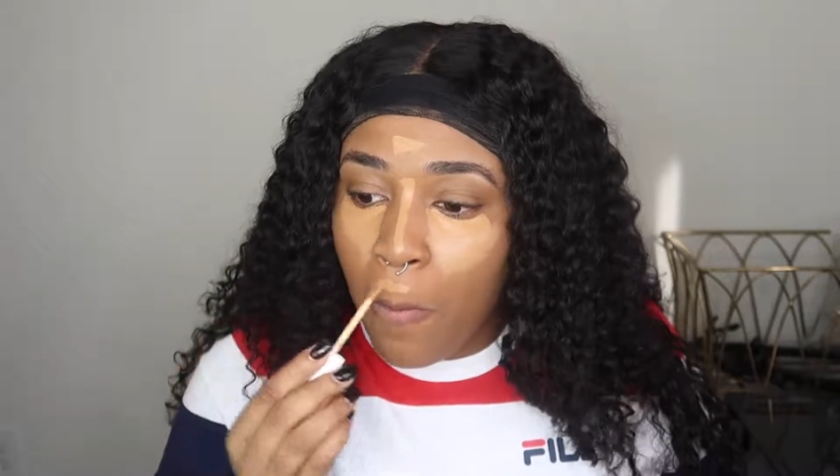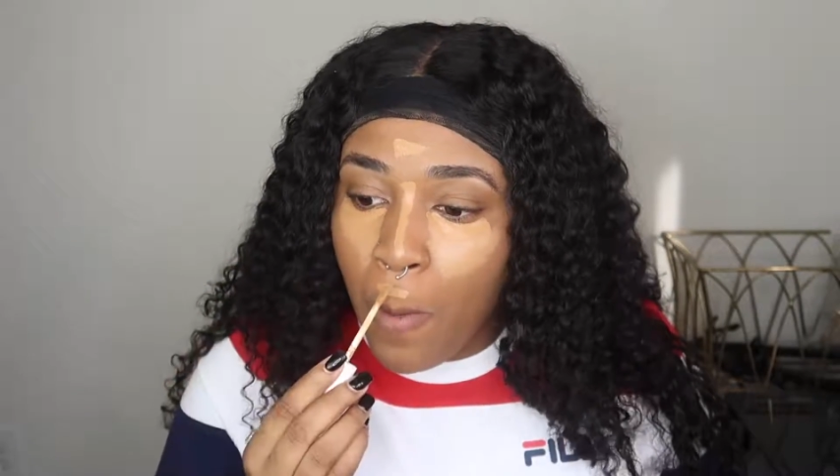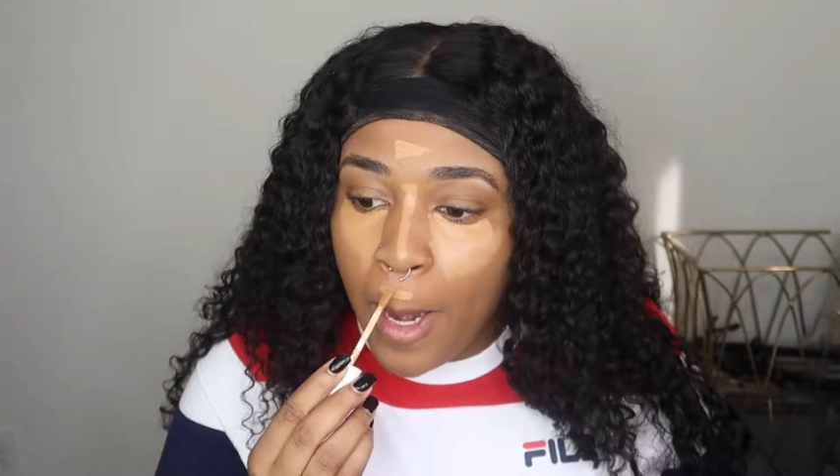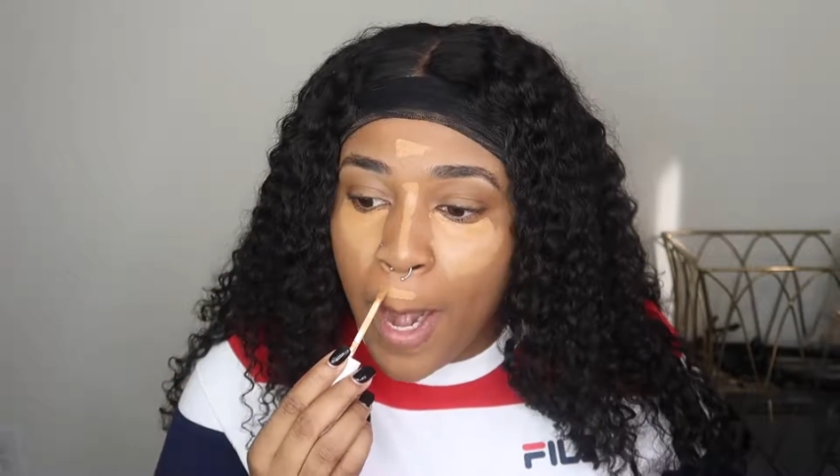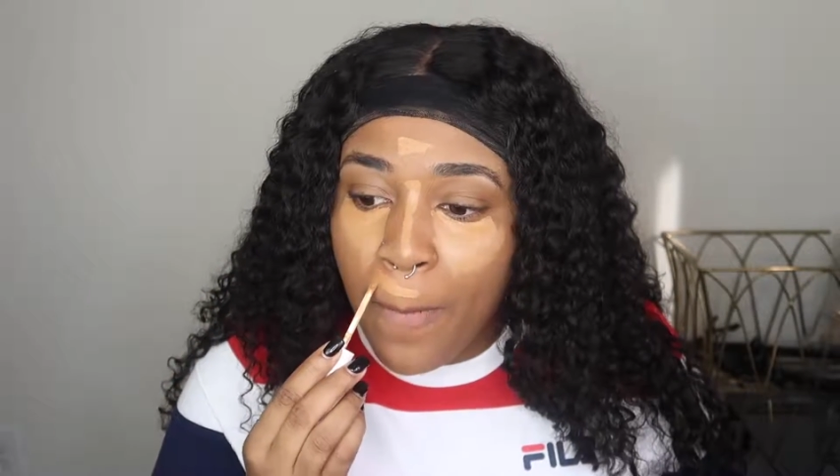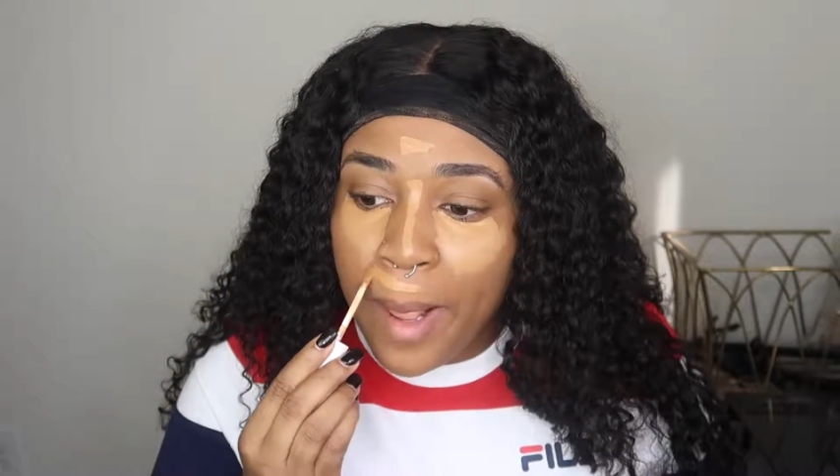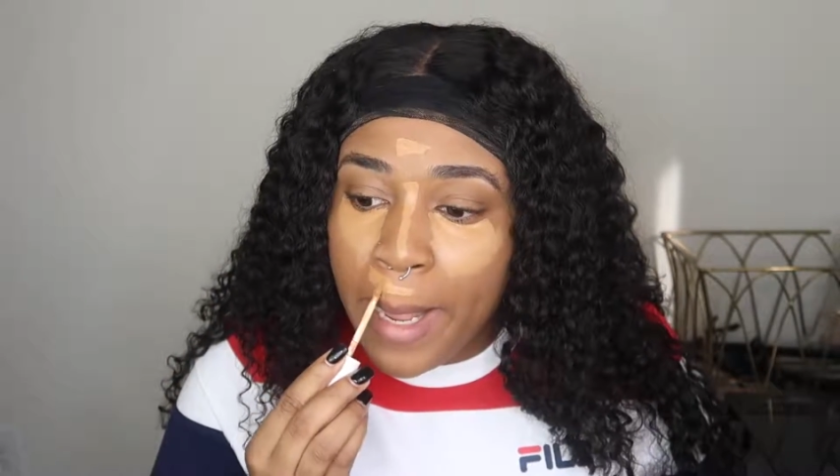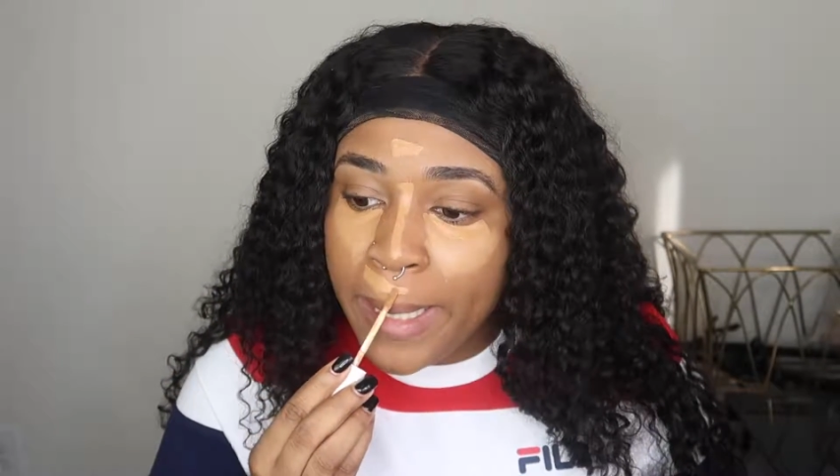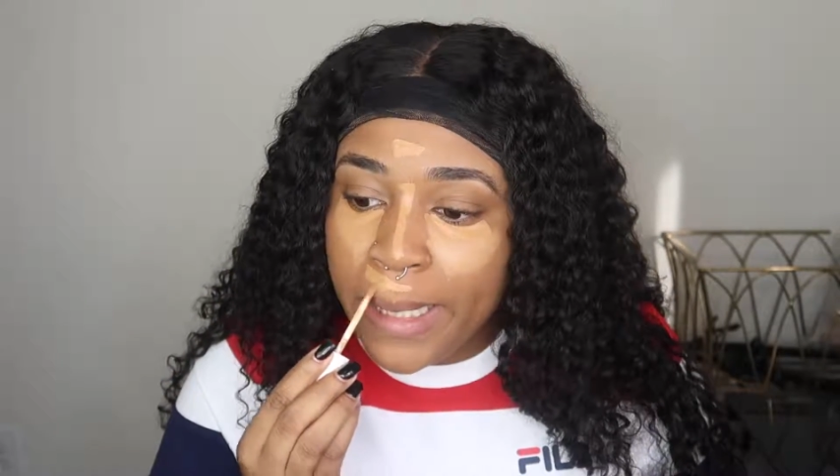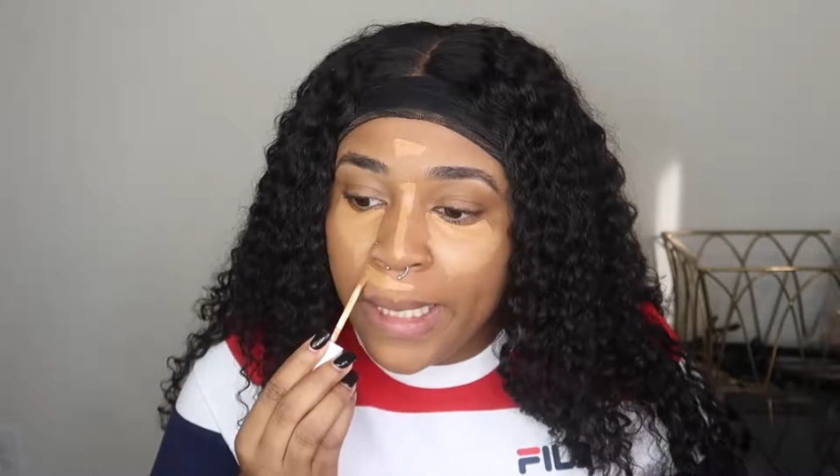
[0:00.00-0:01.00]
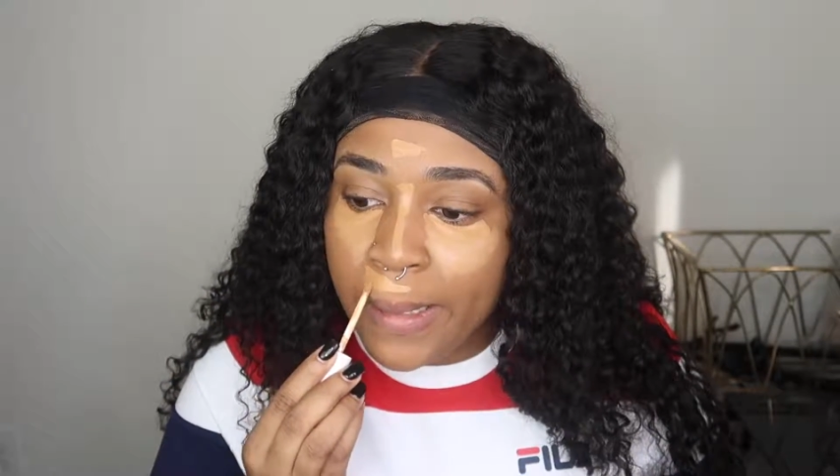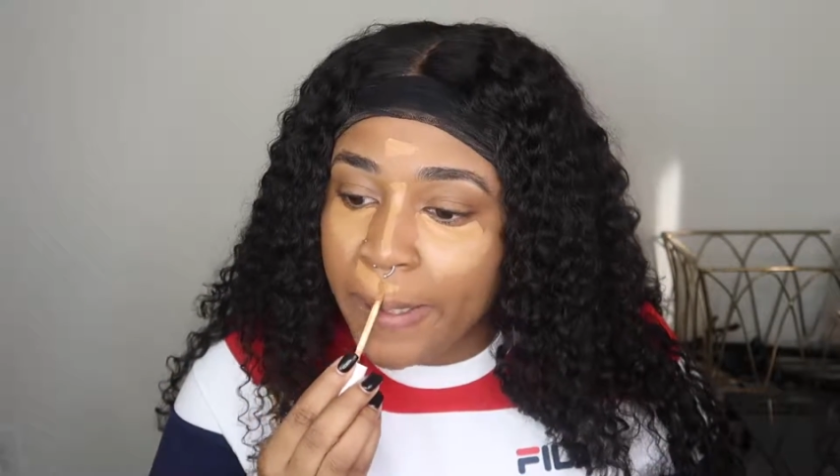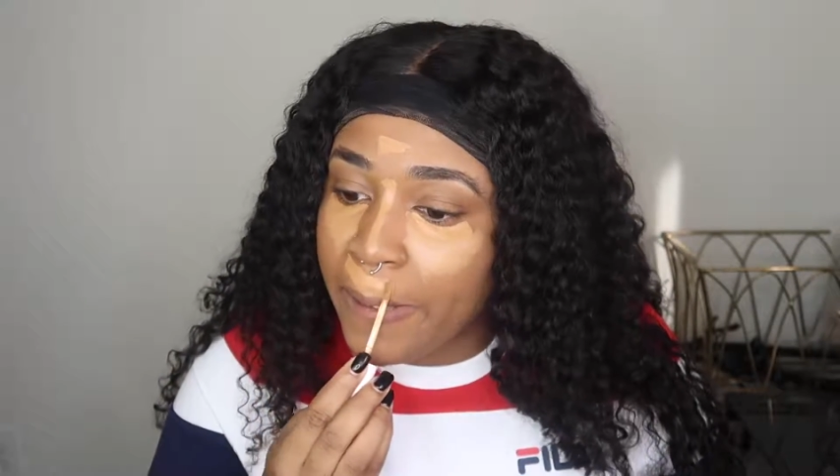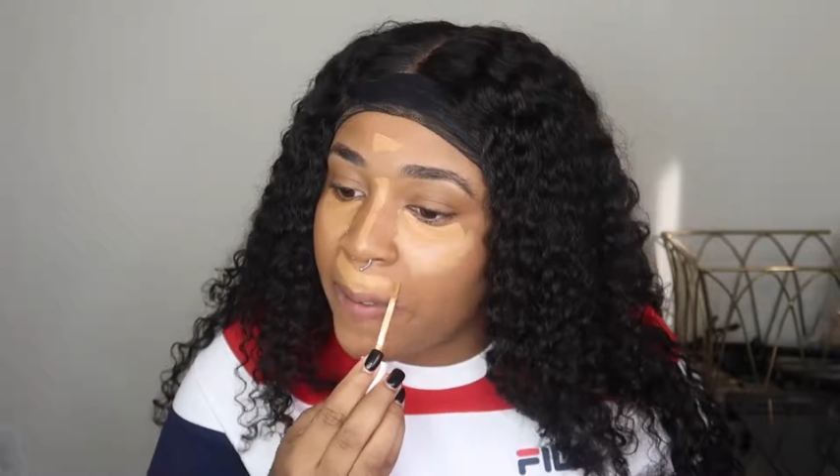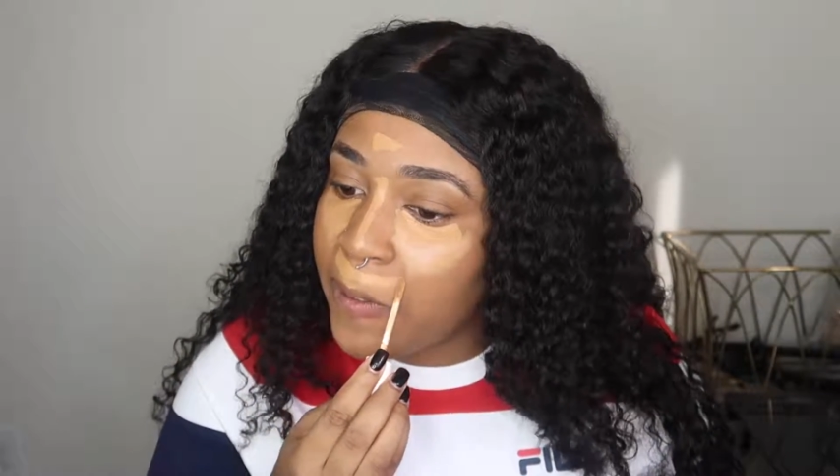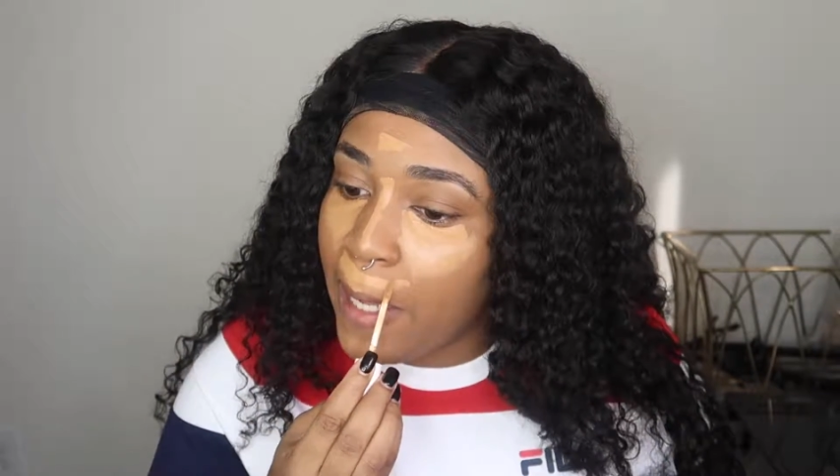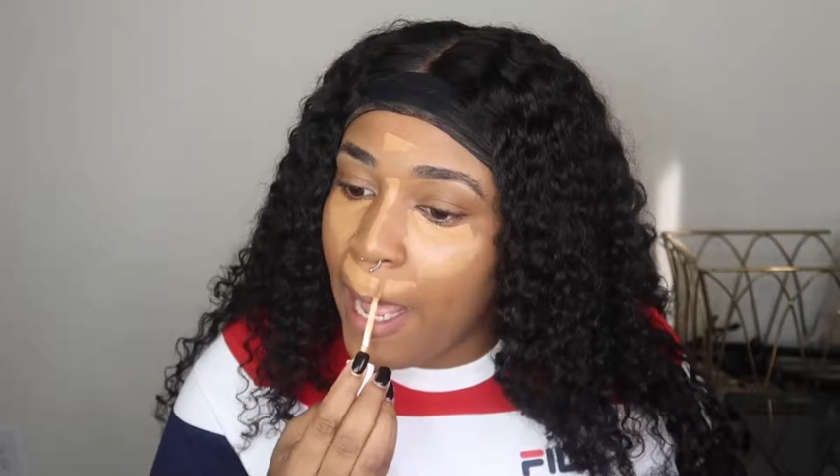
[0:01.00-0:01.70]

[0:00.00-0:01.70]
one of the best concealers